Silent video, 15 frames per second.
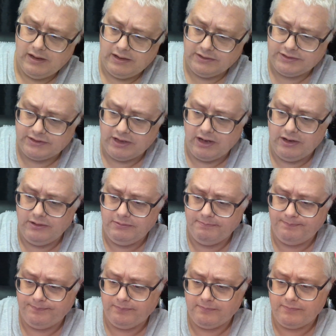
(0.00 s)
So
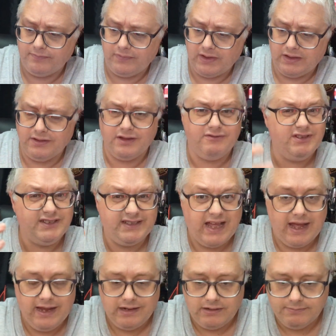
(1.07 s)
there is
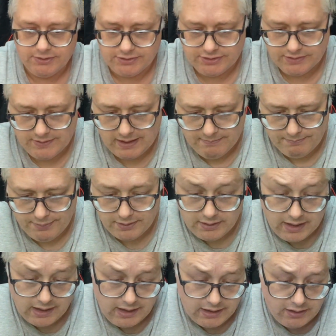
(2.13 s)
that element to it. But
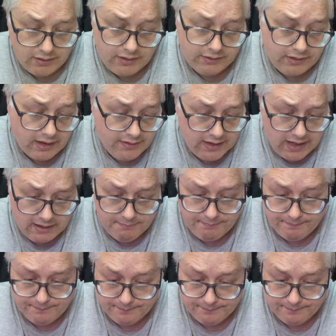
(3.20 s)
yeah, they could have done that.